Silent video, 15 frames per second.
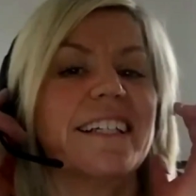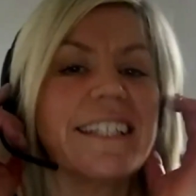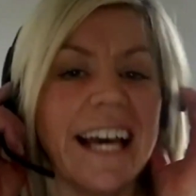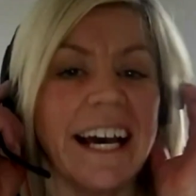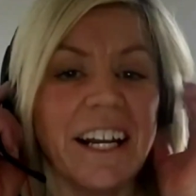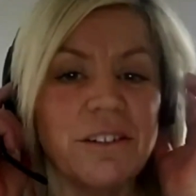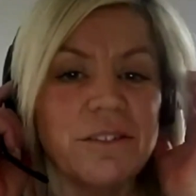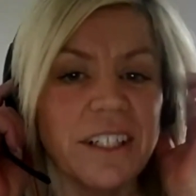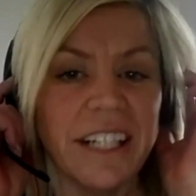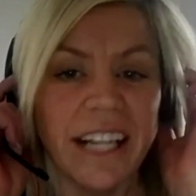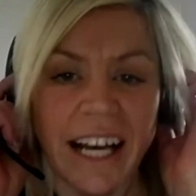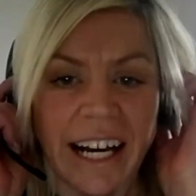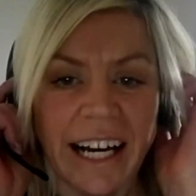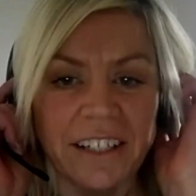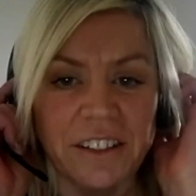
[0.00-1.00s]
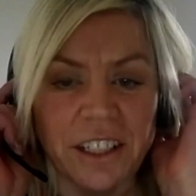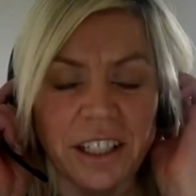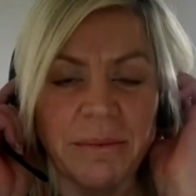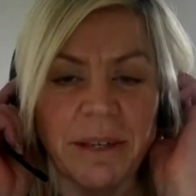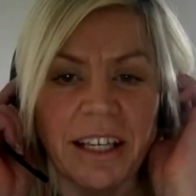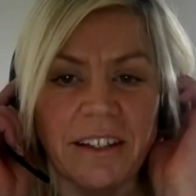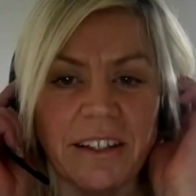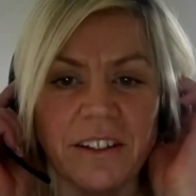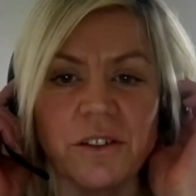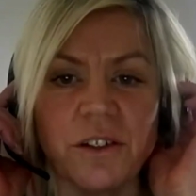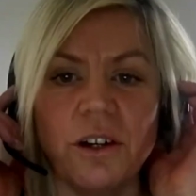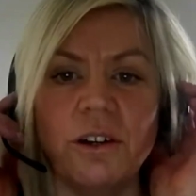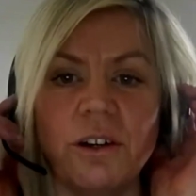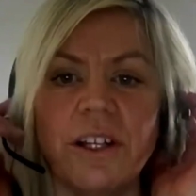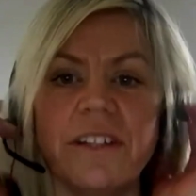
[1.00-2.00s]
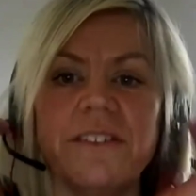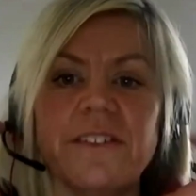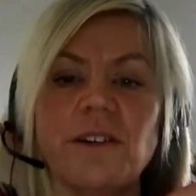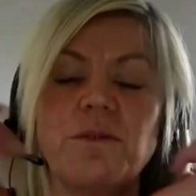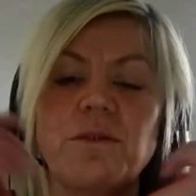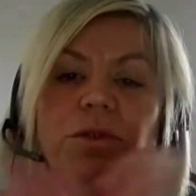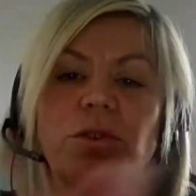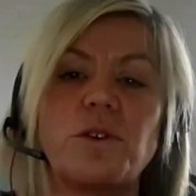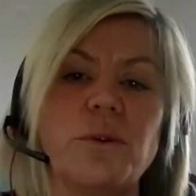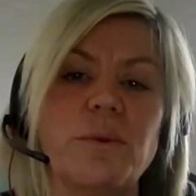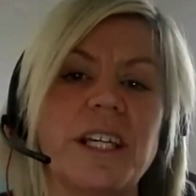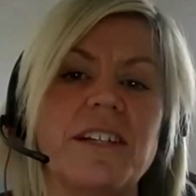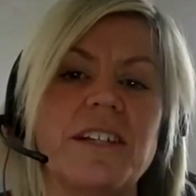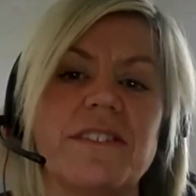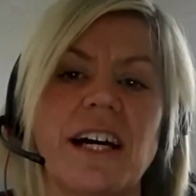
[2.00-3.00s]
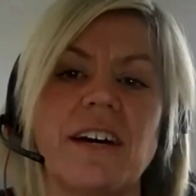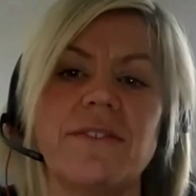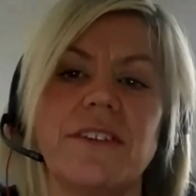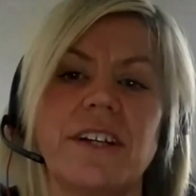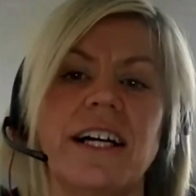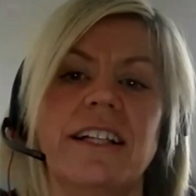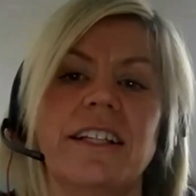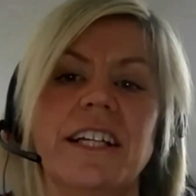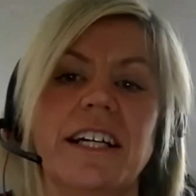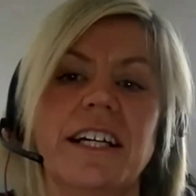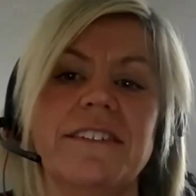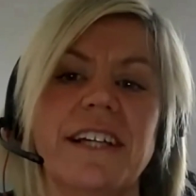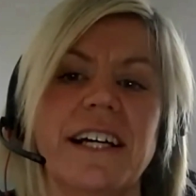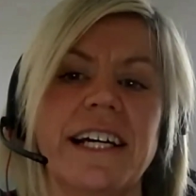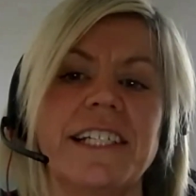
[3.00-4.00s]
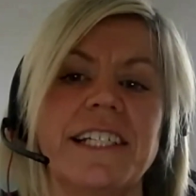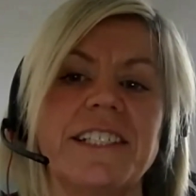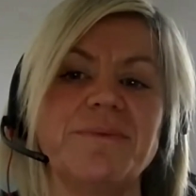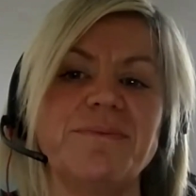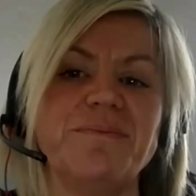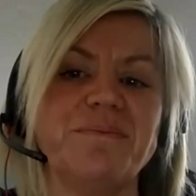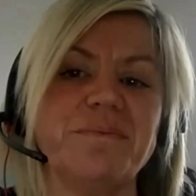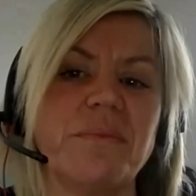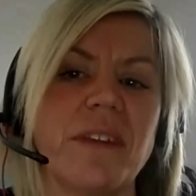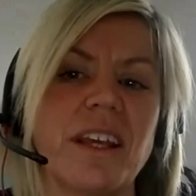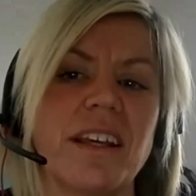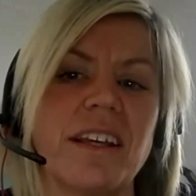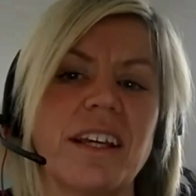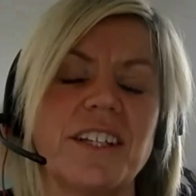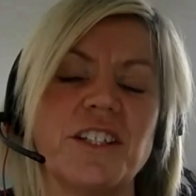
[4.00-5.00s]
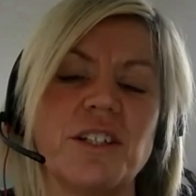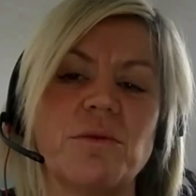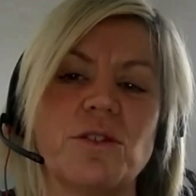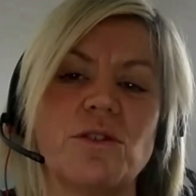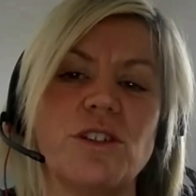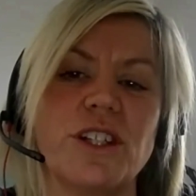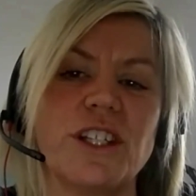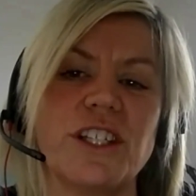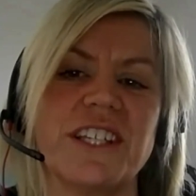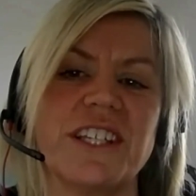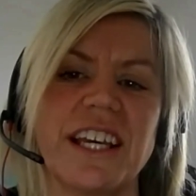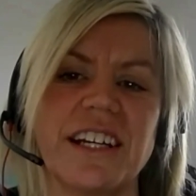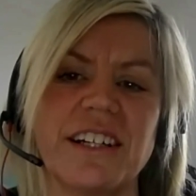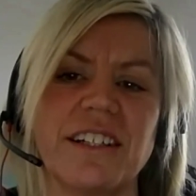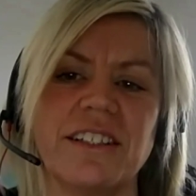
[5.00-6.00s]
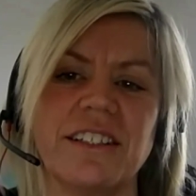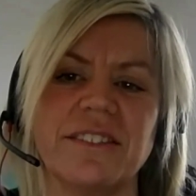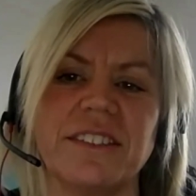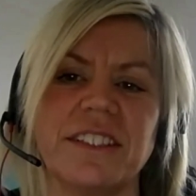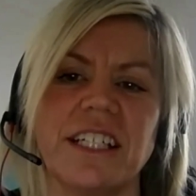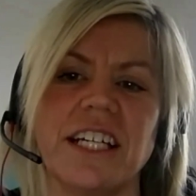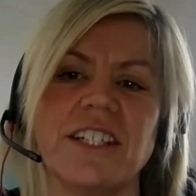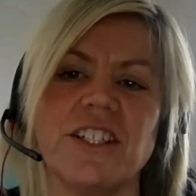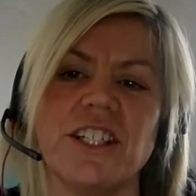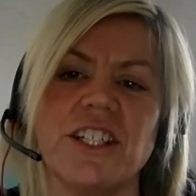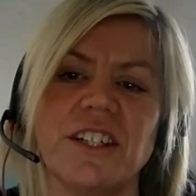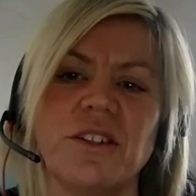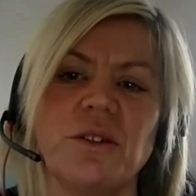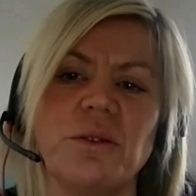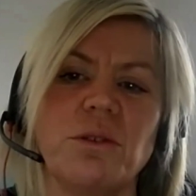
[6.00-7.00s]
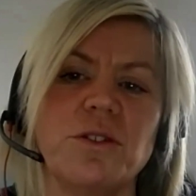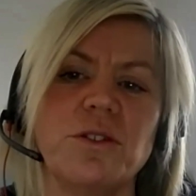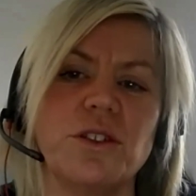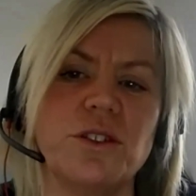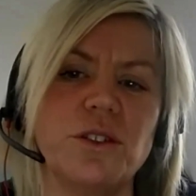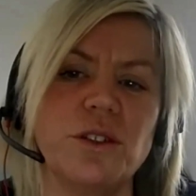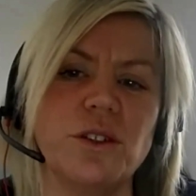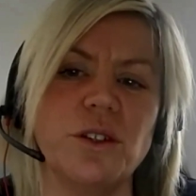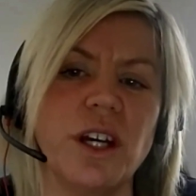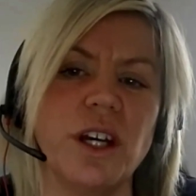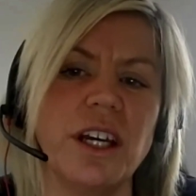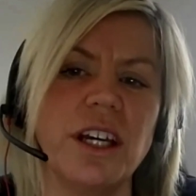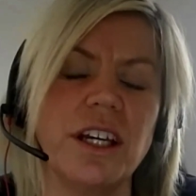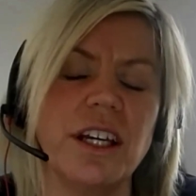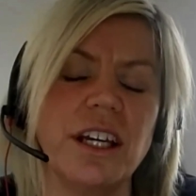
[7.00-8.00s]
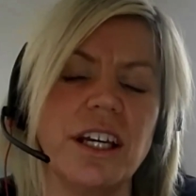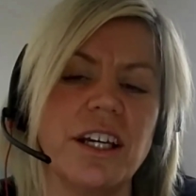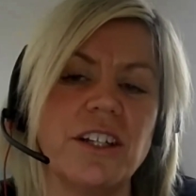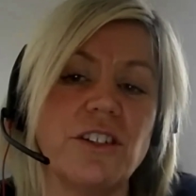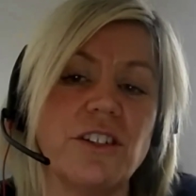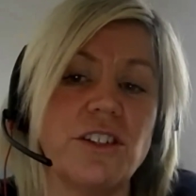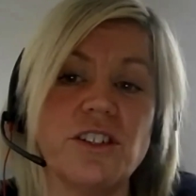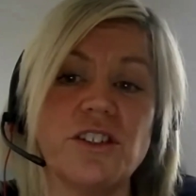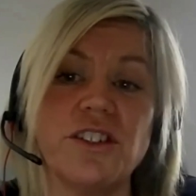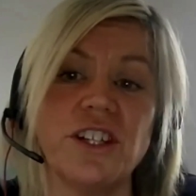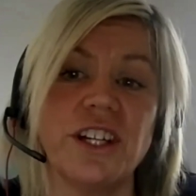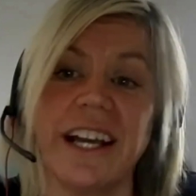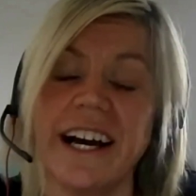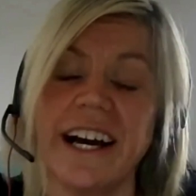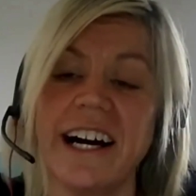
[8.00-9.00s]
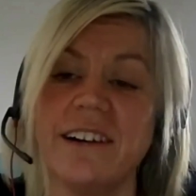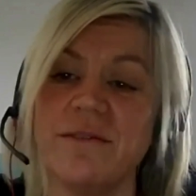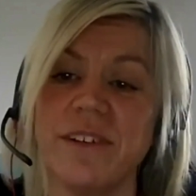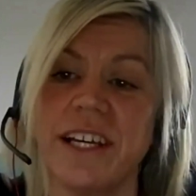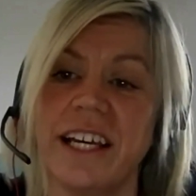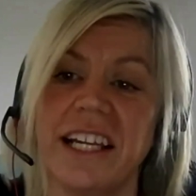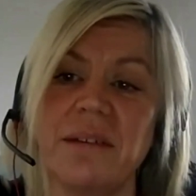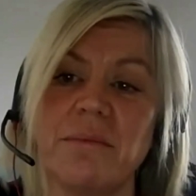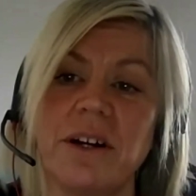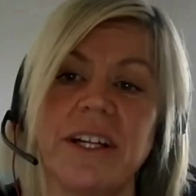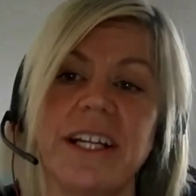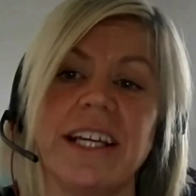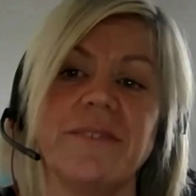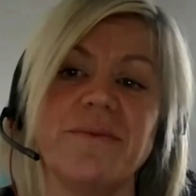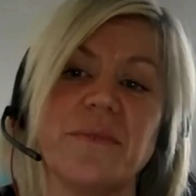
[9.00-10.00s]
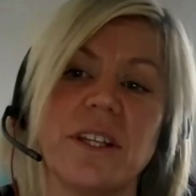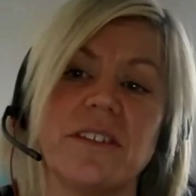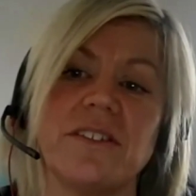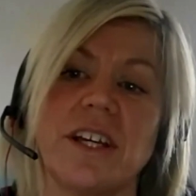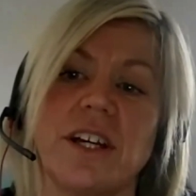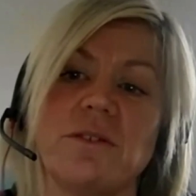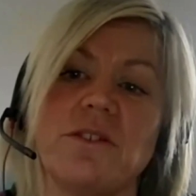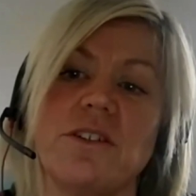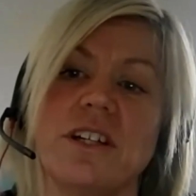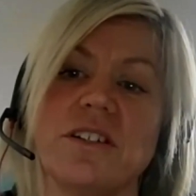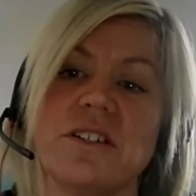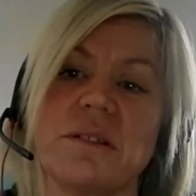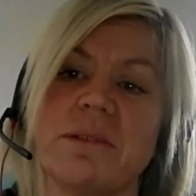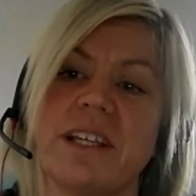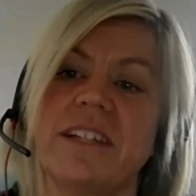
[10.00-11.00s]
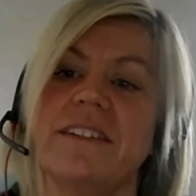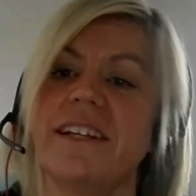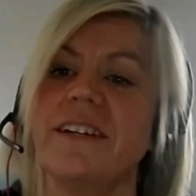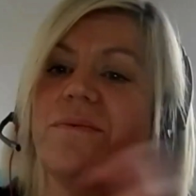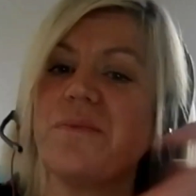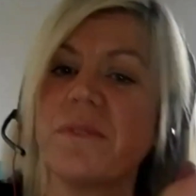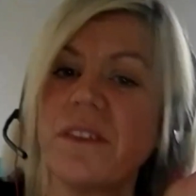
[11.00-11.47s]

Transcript: Carol didn't actually make this call until 4 weeks after Alan had died, as she was really scared and she didn't know what to do. She just didn't have any money, is how she explained it.